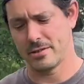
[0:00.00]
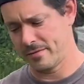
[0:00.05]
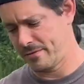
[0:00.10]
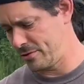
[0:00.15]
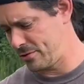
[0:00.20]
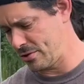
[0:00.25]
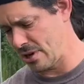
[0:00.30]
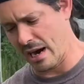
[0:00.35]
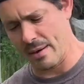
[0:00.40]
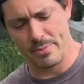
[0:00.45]
If you
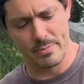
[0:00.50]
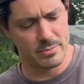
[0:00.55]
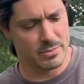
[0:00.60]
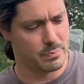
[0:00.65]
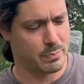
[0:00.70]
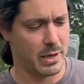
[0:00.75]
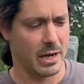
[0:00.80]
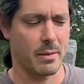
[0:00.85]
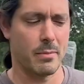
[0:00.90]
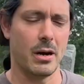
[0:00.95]
drop them,
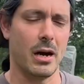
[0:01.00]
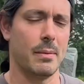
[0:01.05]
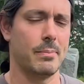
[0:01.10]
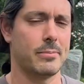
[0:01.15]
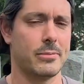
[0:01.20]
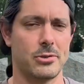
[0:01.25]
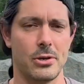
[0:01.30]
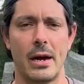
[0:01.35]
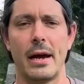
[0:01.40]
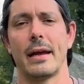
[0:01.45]
pick them up,
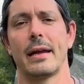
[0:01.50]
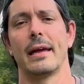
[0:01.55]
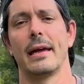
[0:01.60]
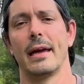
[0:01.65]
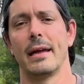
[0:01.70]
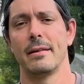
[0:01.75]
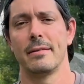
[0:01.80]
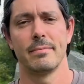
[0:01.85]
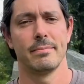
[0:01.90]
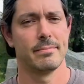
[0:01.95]
try
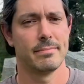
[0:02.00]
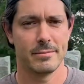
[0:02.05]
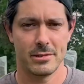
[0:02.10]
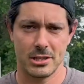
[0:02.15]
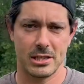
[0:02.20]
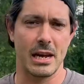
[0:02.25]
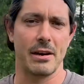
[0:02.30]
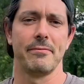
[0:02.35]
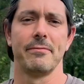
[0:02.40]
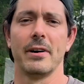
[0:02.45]
again. Just
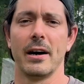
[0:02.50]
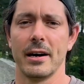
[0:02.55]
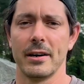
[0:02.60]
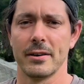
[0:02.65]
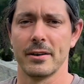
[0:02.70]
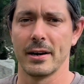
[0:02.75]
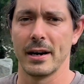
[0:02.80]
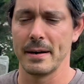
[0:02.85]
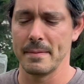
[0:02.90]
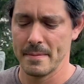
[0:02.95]
have fun,
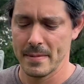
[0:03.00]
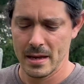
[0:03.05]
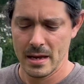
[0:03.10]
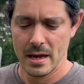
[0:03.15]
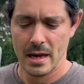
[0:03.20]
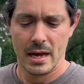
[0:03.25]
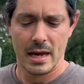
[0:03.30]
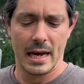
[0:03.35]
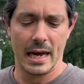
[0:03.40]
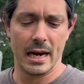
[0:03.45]
all right?
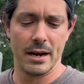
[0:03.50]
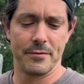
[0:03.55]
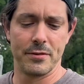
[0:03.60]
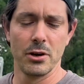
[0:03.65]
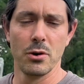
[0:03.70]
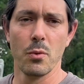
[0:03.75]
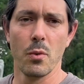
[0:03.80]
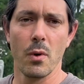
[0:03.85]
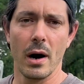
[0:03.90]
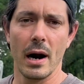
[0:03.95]
And if you
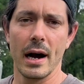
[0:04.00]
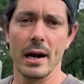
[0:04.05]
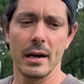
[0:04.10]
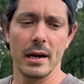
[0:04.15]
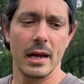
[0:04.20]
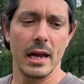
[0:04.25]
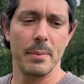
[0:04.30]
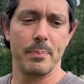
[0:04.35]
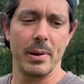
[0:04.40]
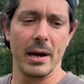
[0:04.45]
want
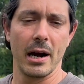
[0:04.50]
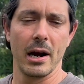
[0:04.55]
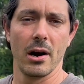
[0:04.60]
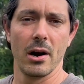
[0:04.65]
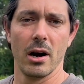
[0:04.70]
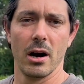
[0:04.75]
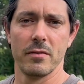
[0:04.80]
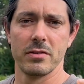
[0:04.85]
a pair of